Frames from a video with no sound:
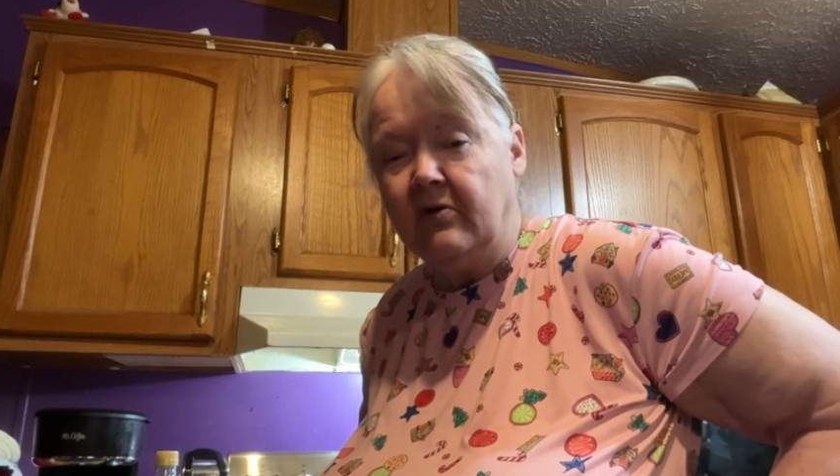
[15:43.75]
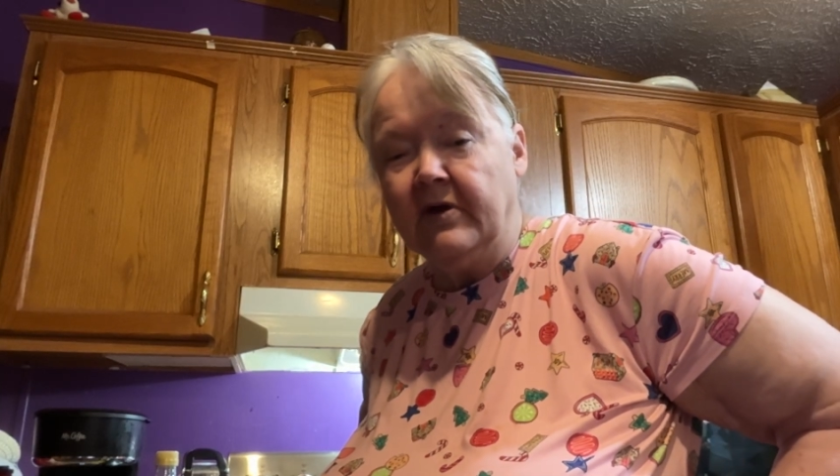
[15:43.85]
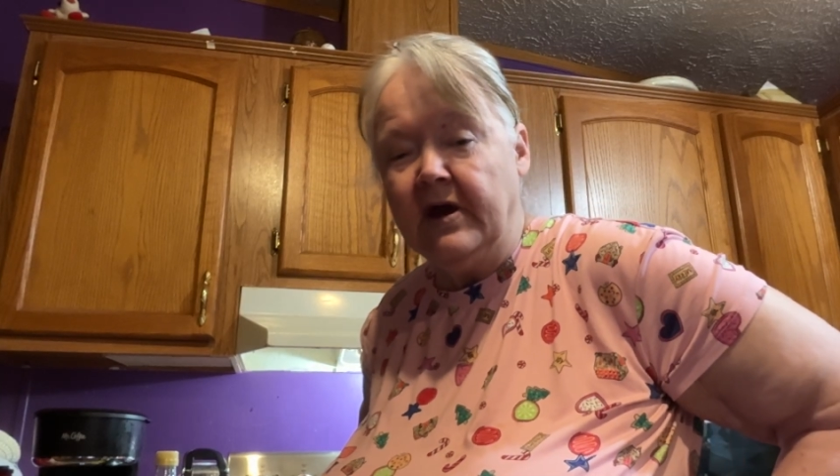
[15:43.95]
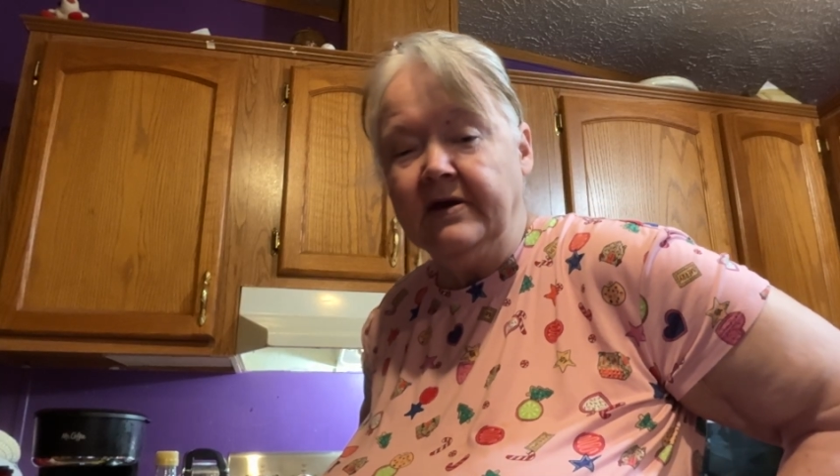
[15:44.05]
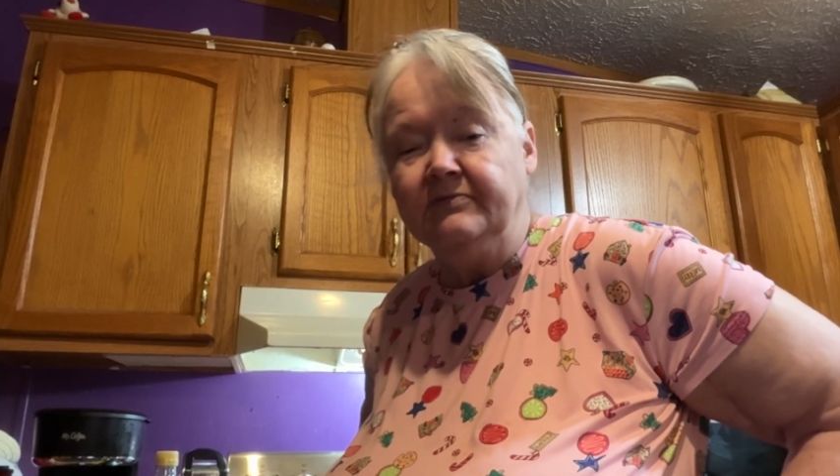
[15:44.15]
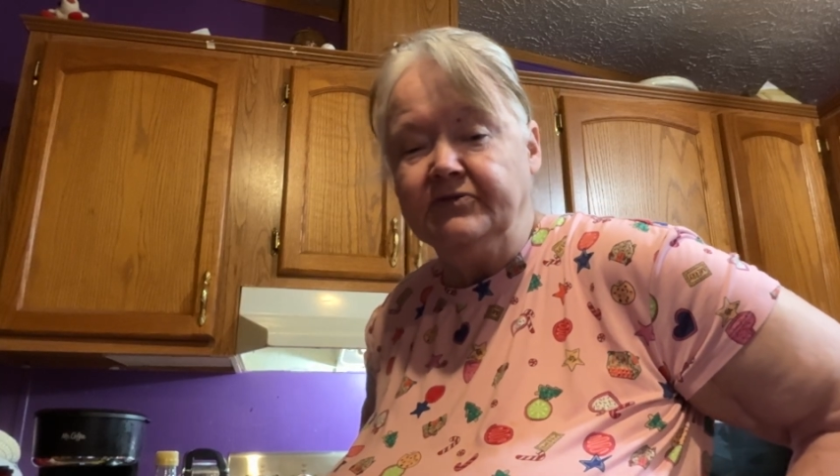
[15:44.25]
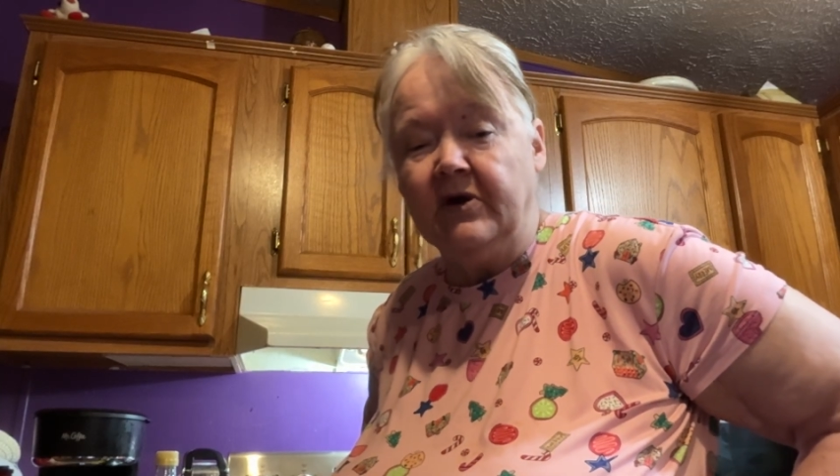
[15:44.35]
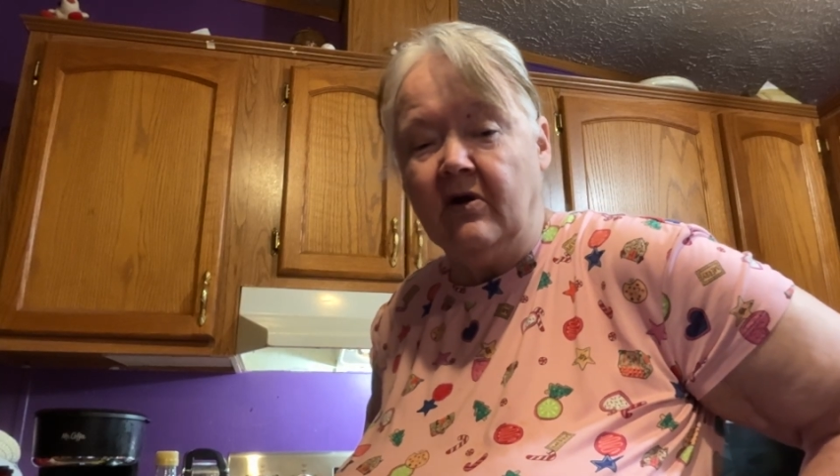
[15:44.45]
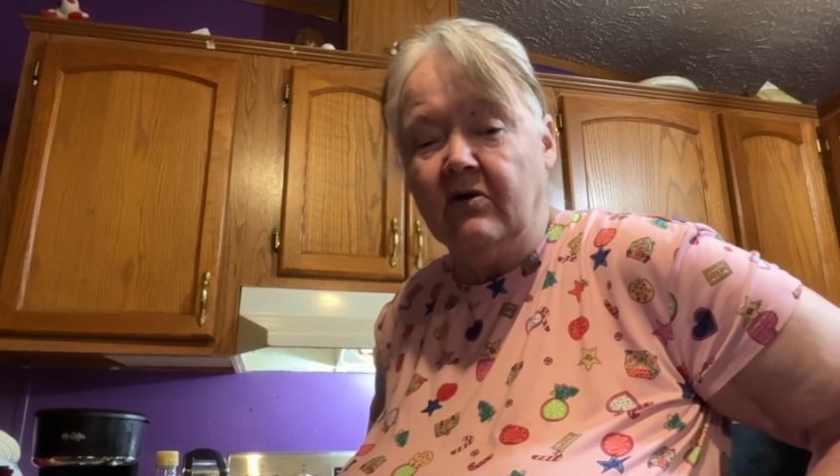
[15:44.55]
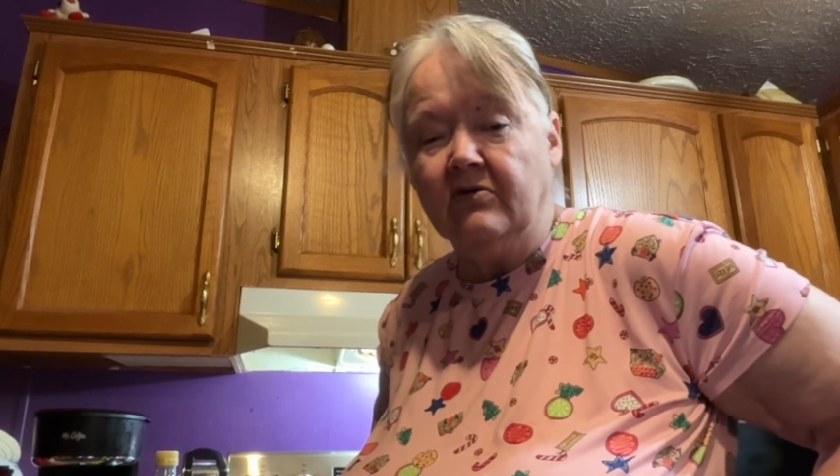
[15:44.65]
names
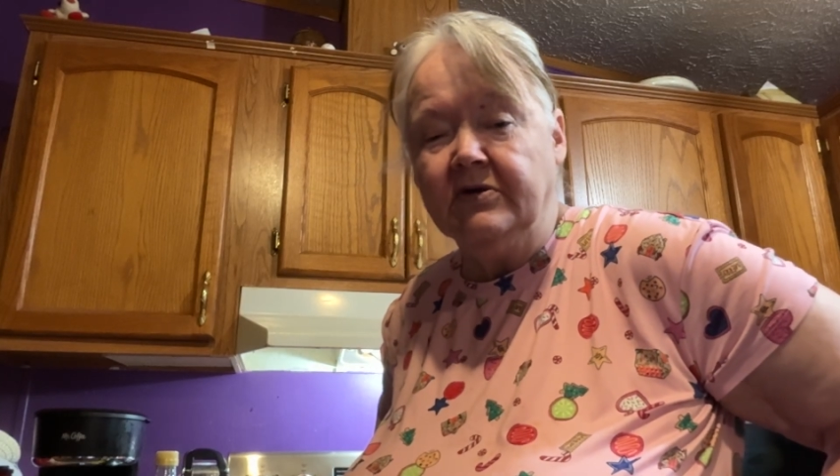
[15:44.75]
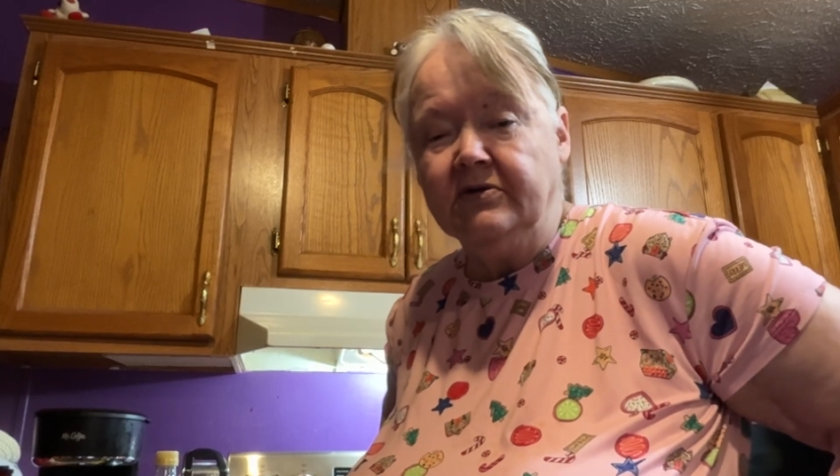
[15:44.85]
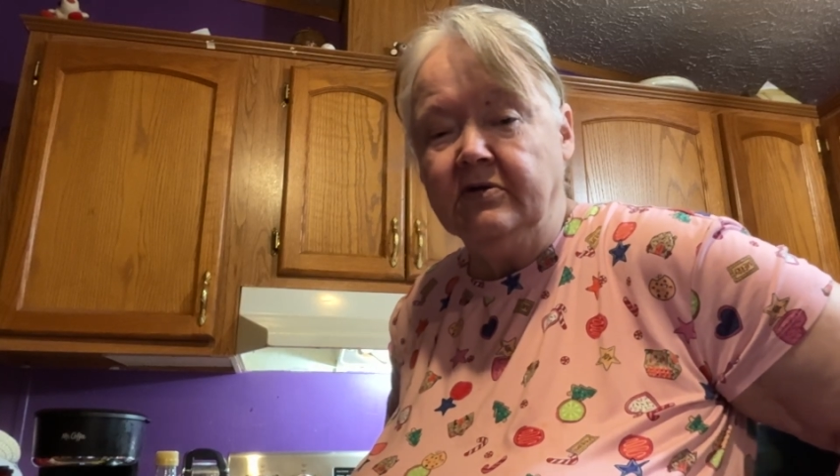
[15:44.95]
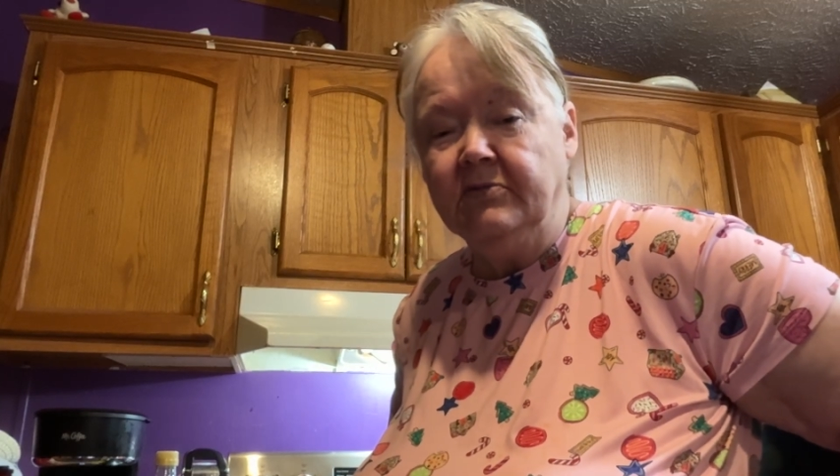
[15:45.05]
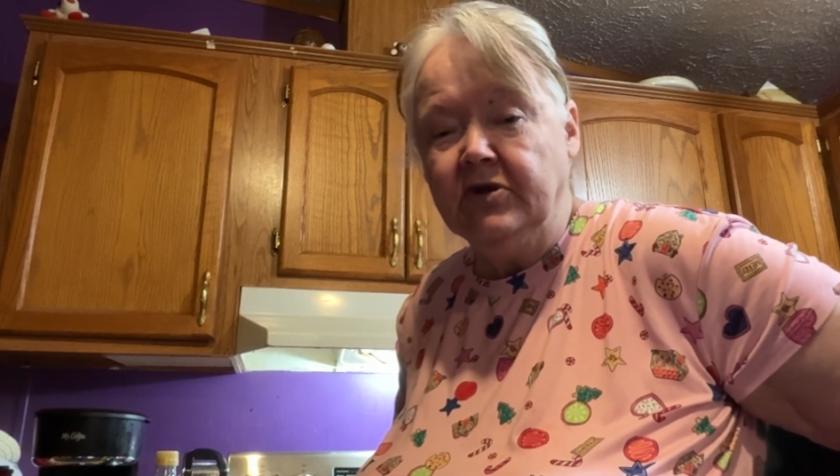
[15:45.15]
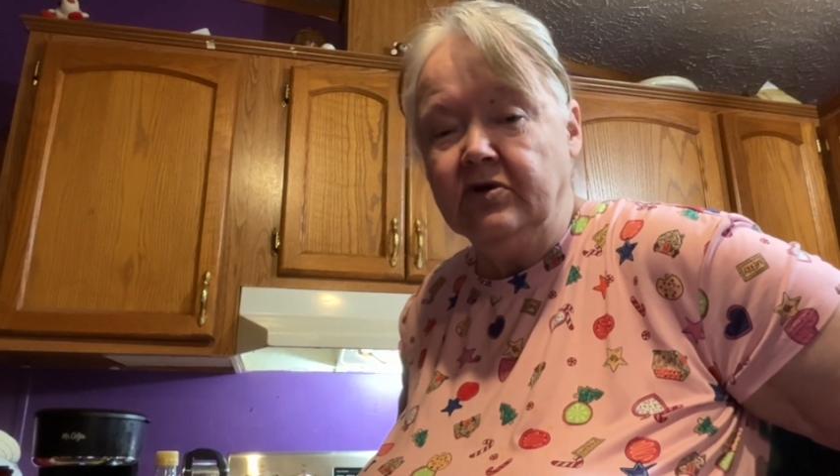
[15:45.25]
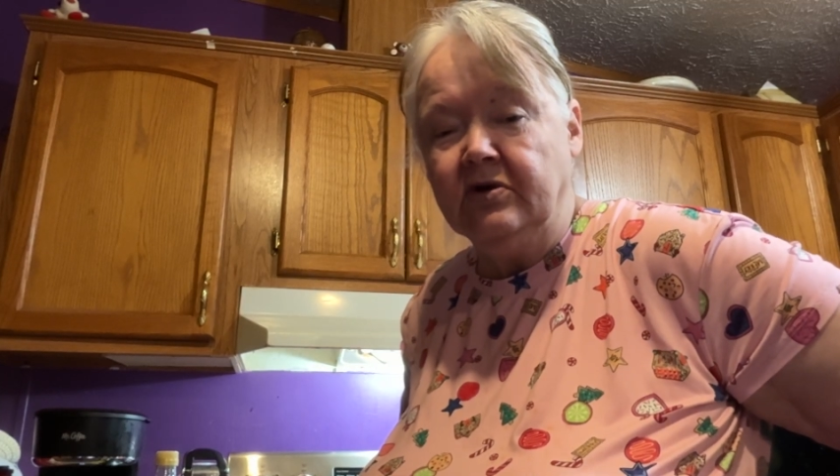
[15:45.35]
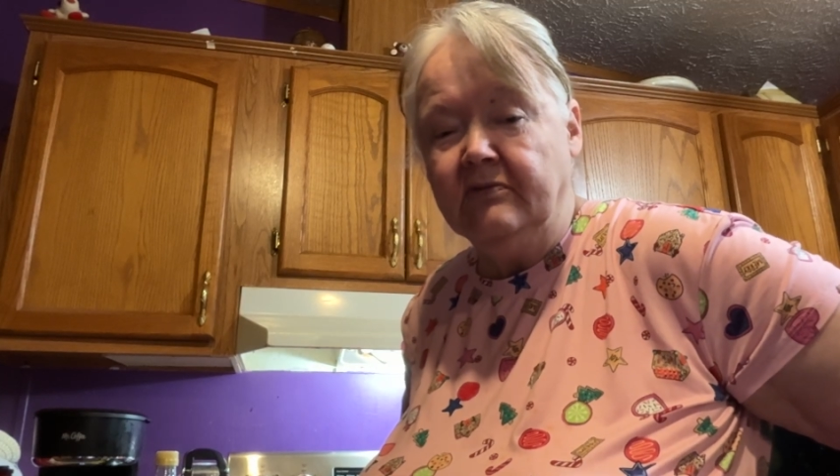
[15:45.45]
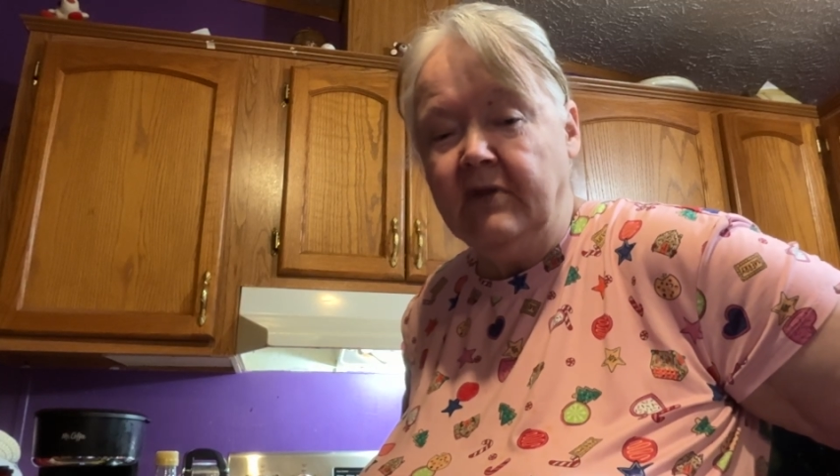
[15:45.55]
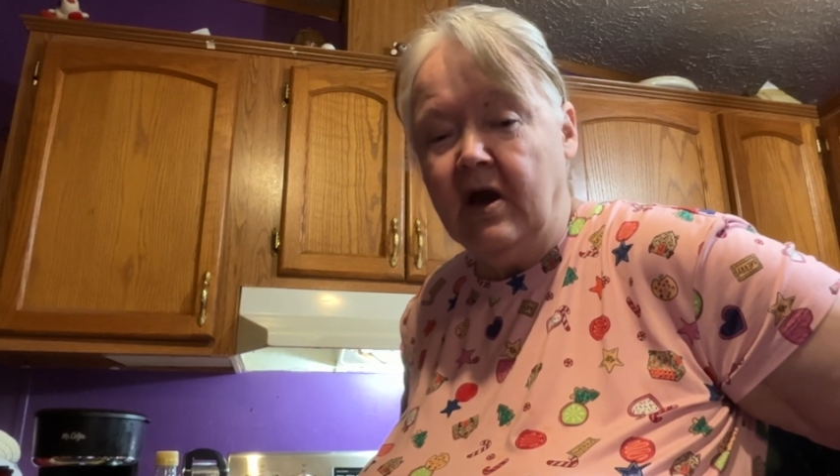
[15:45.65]
aren't in the book
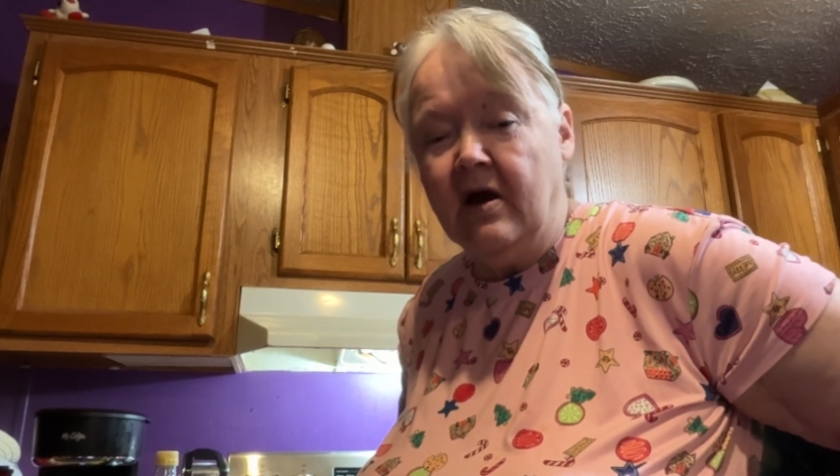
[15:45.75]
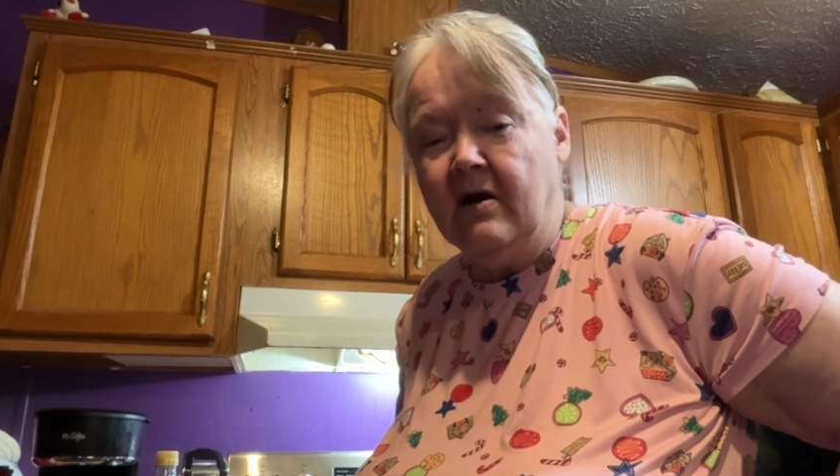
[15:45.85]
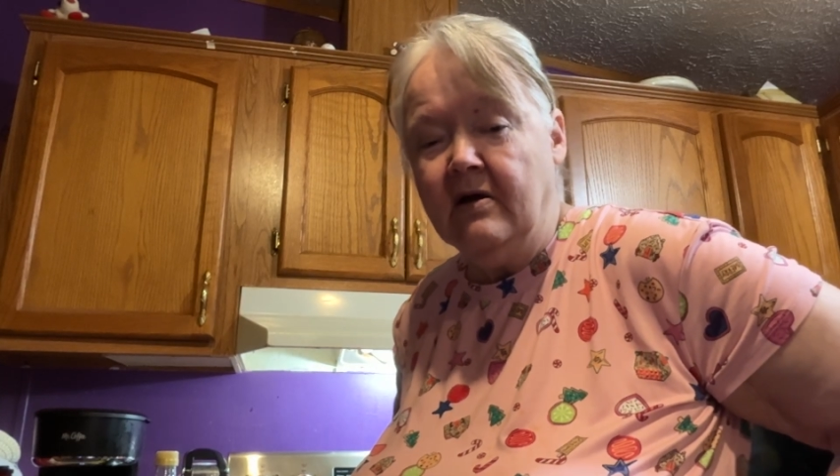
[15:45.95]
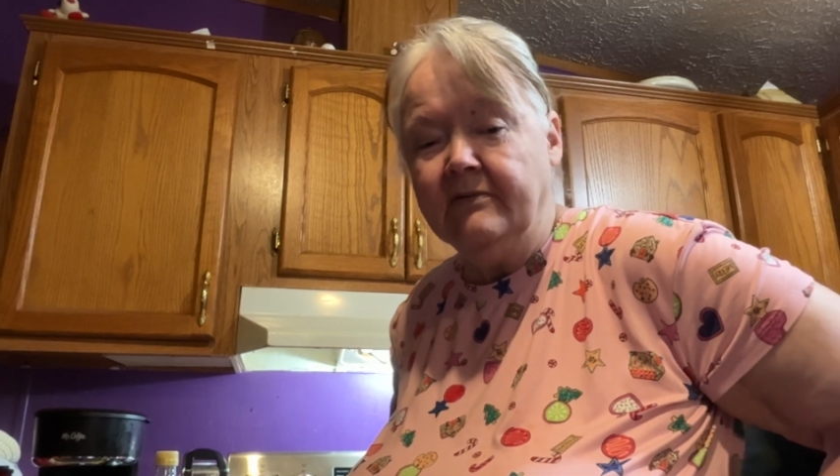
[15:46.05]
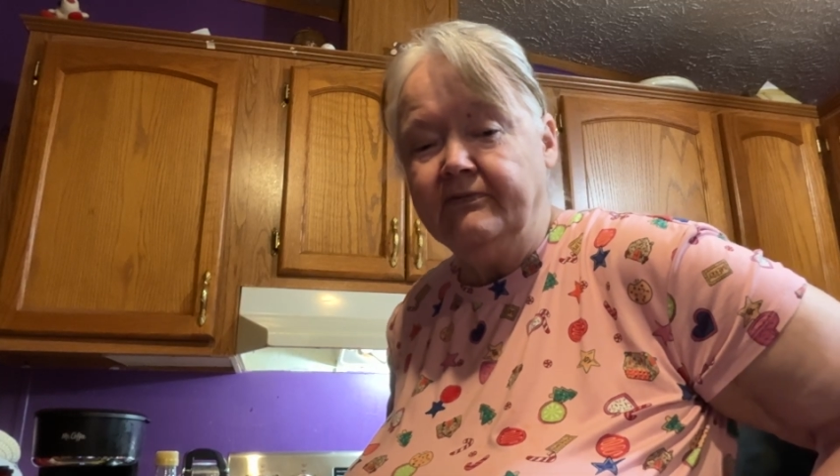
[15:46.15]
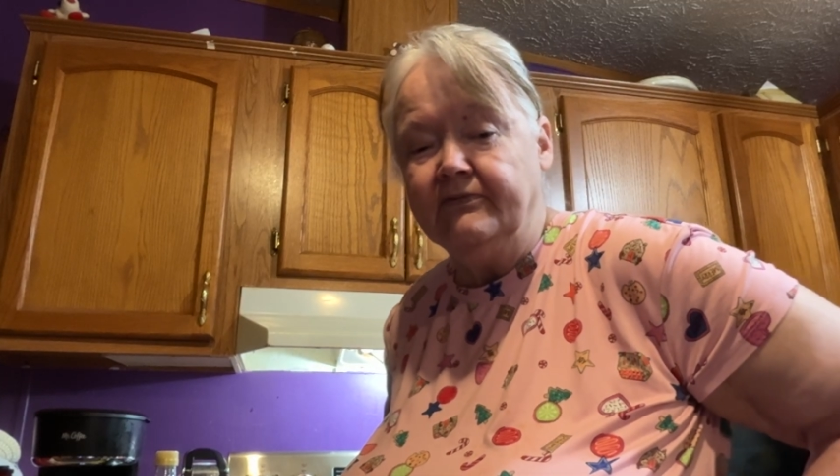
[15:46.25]
of life.